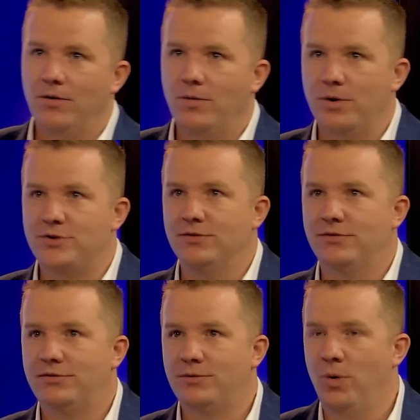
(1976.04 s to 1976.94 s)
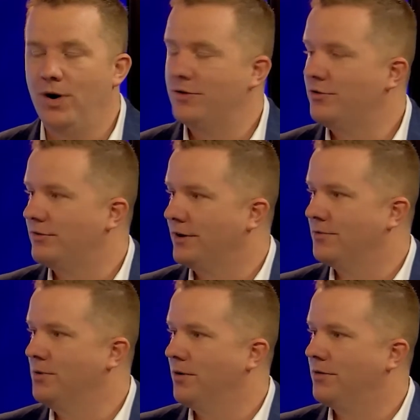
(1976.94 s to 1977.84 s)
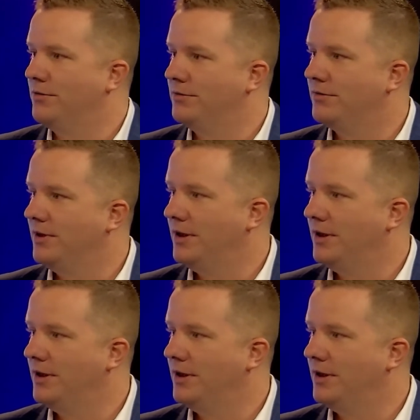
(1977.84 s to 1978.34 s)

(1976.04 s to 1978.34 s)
Which is quite interesting as well, because